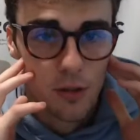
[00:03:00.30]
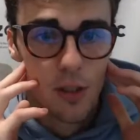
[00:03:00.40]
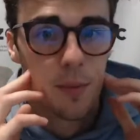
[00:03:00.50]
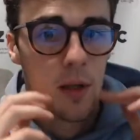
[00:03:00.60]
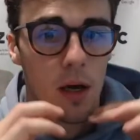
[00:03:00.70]
on
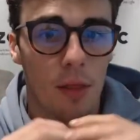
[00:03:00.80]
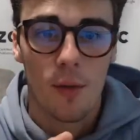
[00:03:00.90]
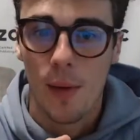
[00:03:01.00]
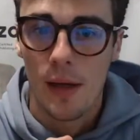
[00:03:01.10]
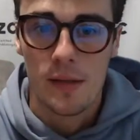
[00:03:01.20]
some of the
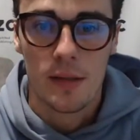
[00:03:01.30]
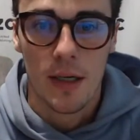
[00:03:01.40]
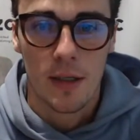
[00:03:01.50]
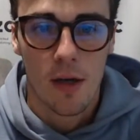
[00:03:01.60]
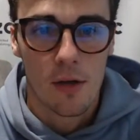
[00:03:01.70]
other amazing
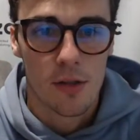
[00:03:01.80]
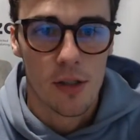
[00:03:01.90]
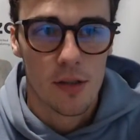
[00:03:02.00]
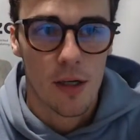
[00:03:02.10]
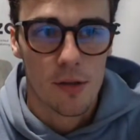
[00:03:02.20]

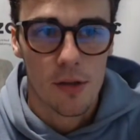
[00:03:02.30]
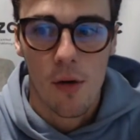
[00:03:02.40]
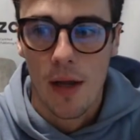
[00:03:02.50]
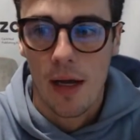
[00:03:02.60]
technologies that Ezoic